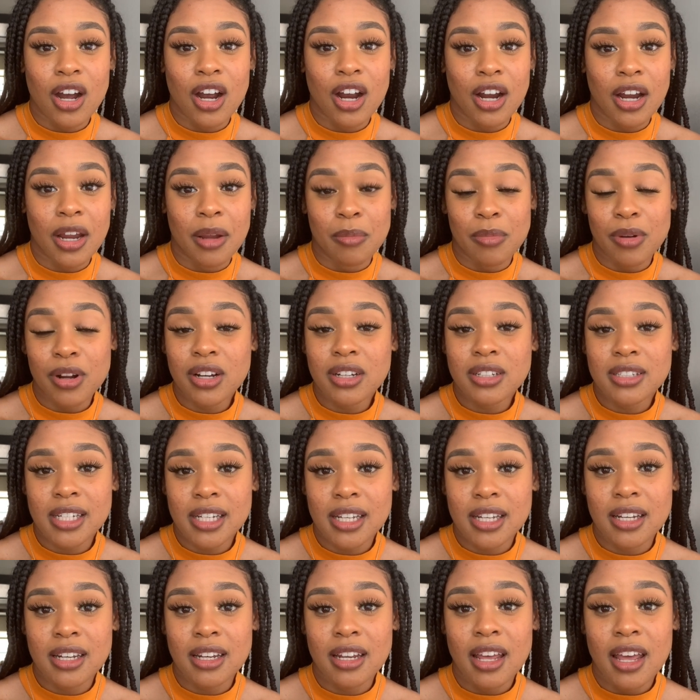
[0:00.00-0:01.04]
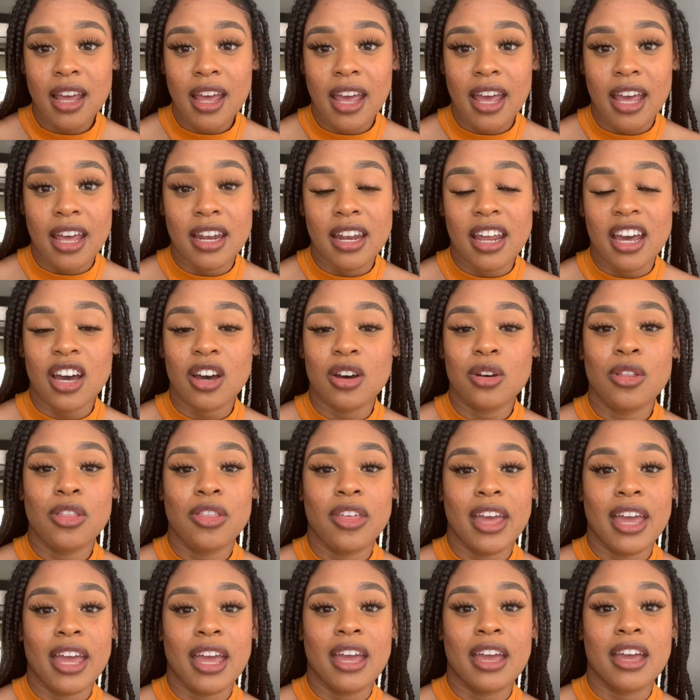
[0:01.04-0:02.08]
in person and how
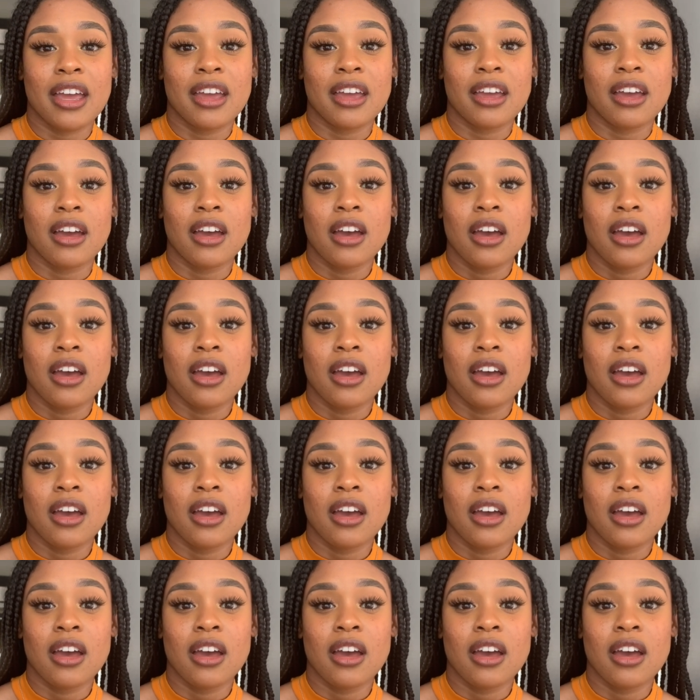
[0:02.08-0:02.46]
they